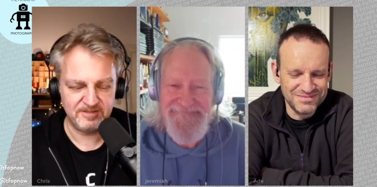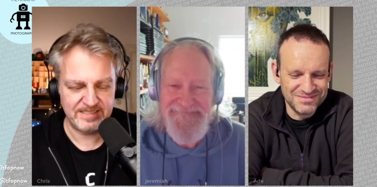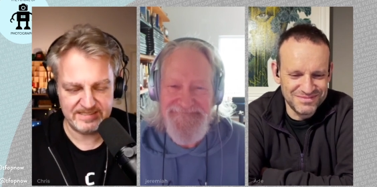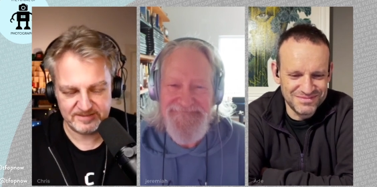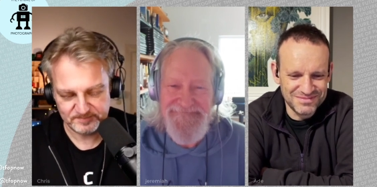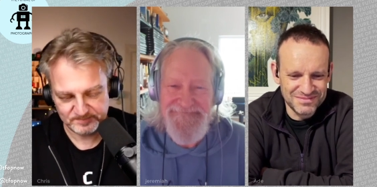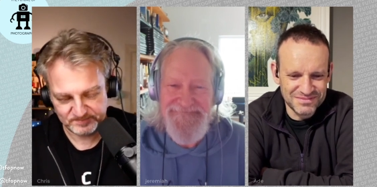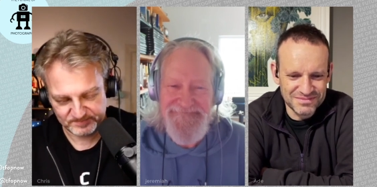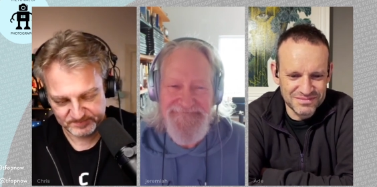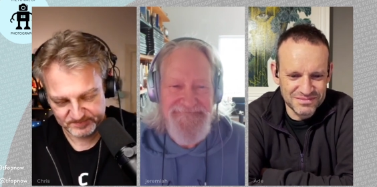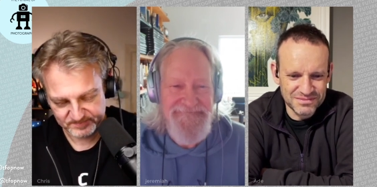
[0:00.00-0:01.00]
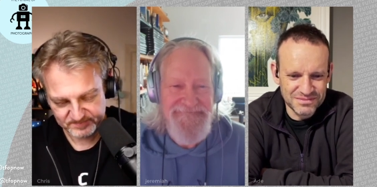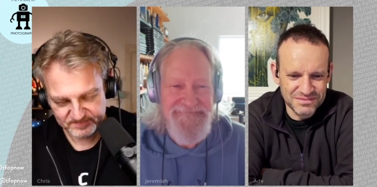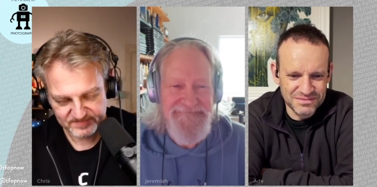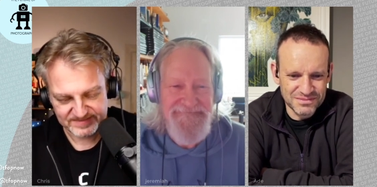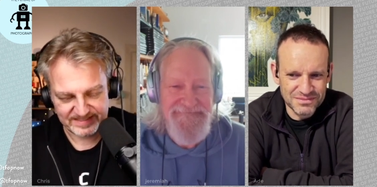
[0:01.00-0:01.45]
Speaker 1: All right.
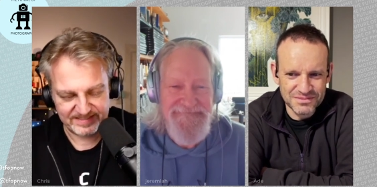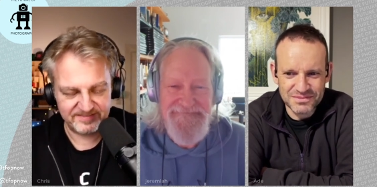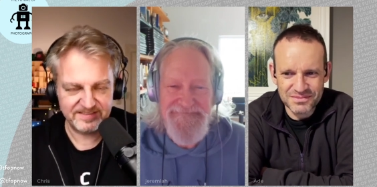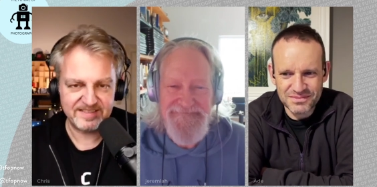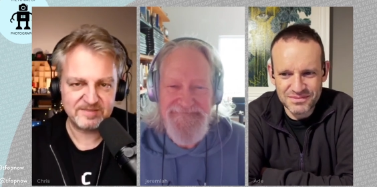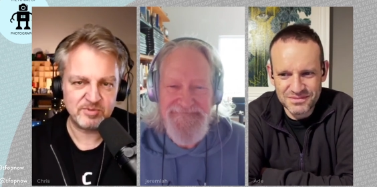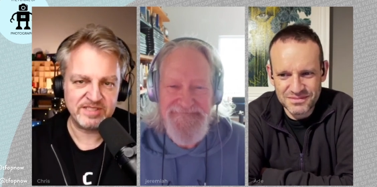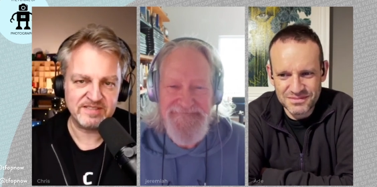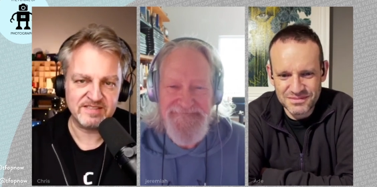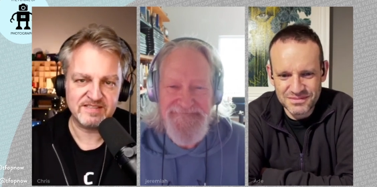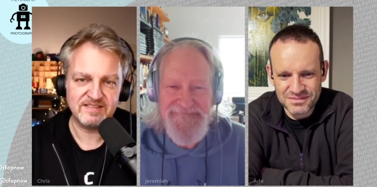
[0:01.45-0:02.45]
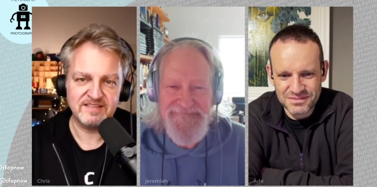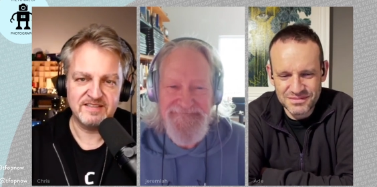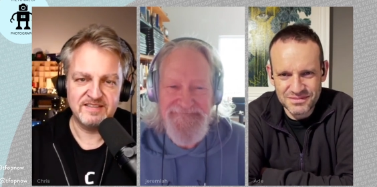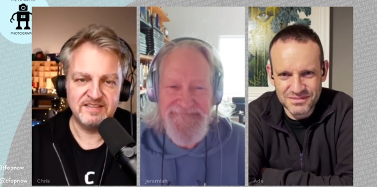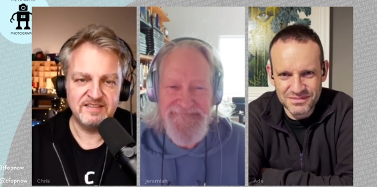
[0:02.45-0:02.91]
I think that brings
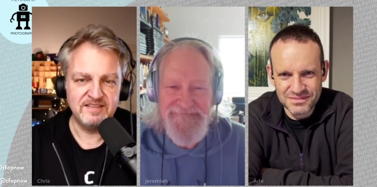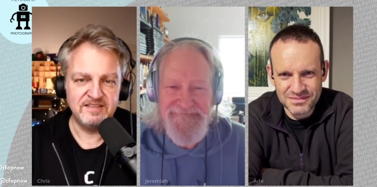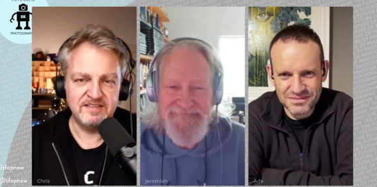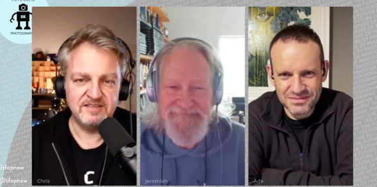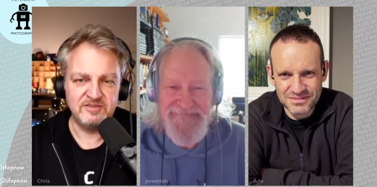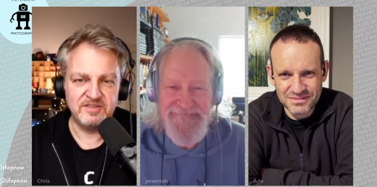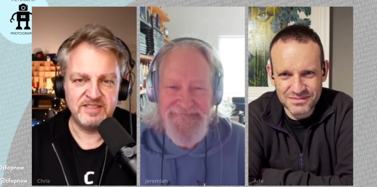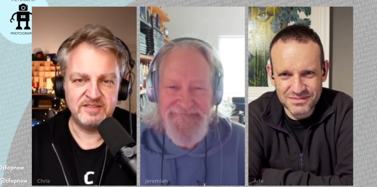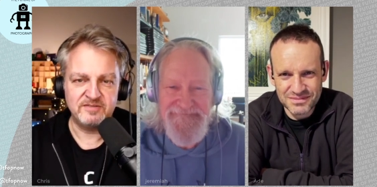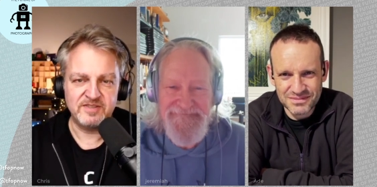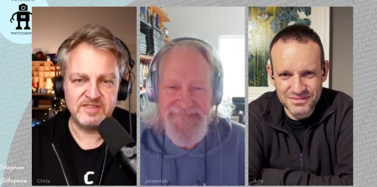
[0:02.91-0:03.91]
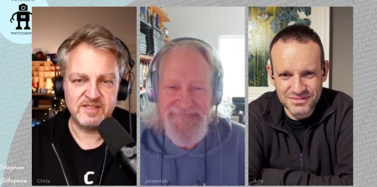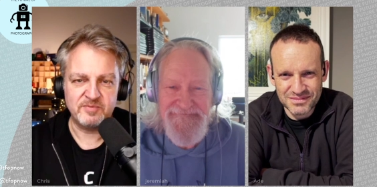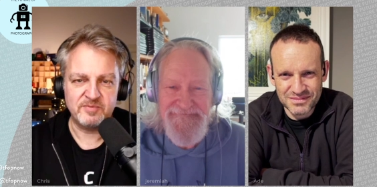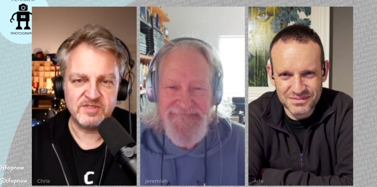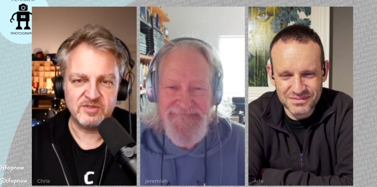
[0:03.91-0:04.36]
us to the end of
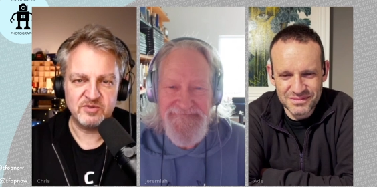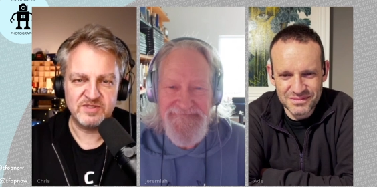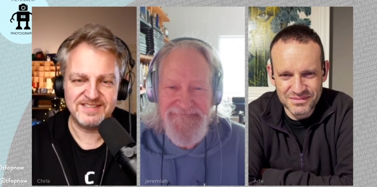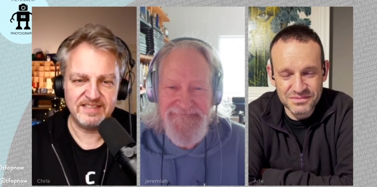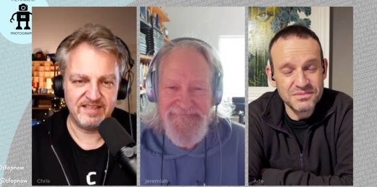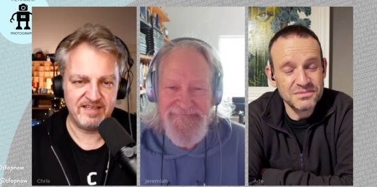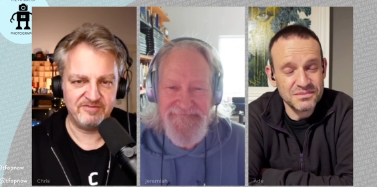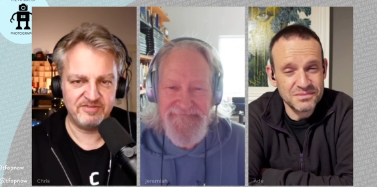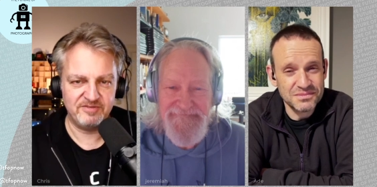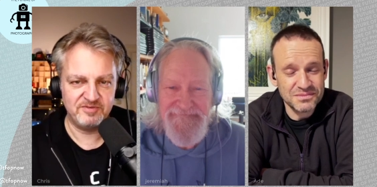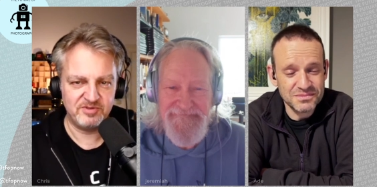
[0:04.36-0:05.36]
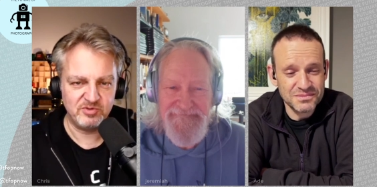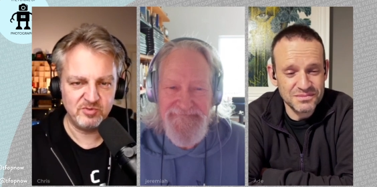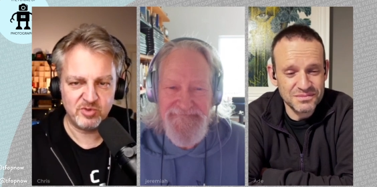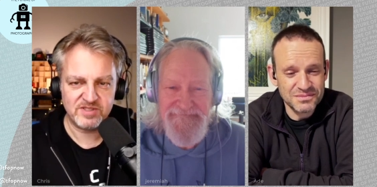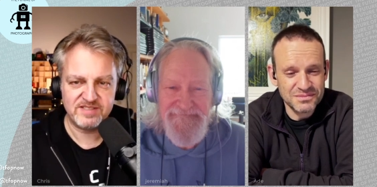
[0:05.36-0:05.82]
this episode. Still life.
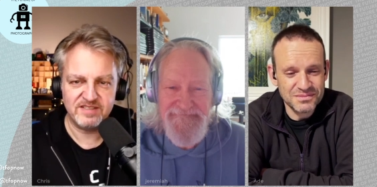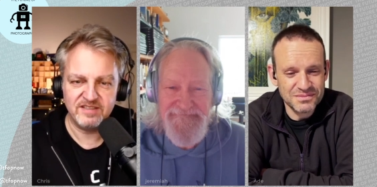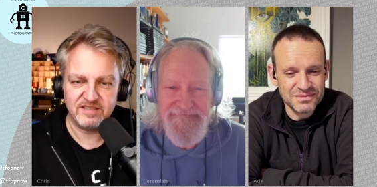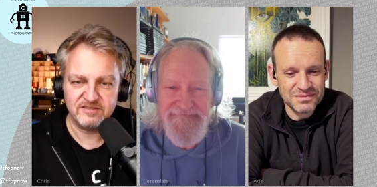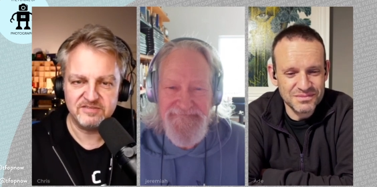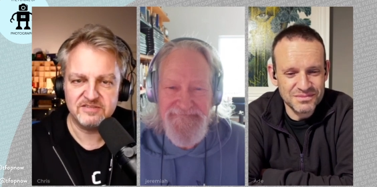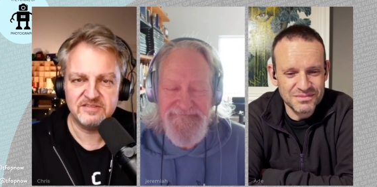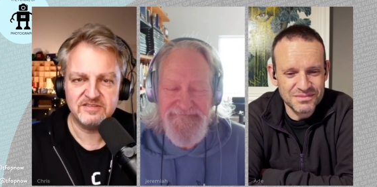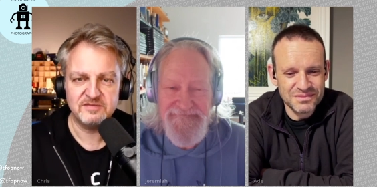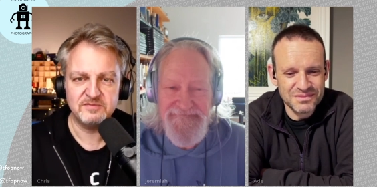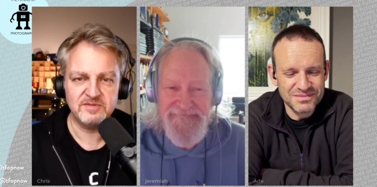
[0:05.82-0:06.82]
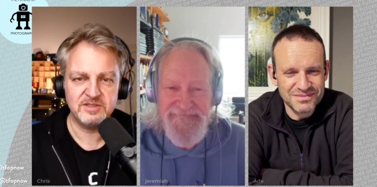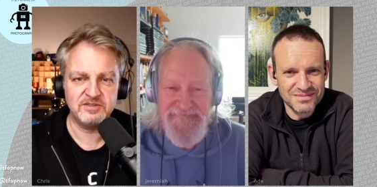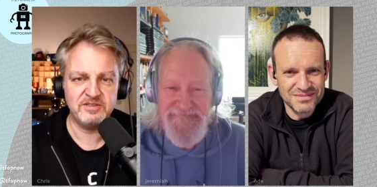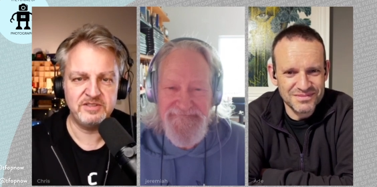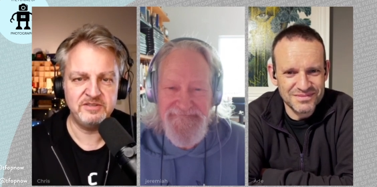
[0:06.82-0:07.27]
Do more still life.
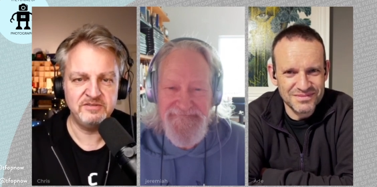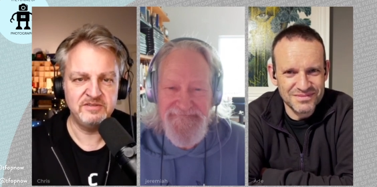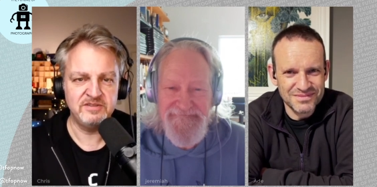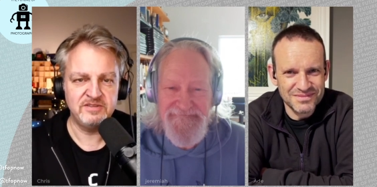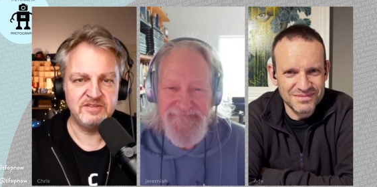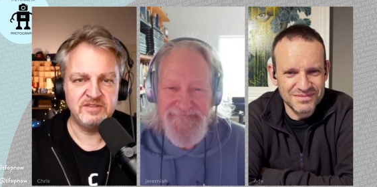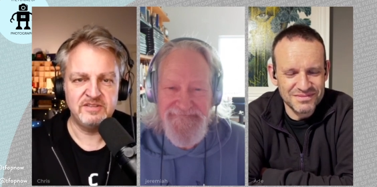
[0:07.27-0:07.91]
Make sure you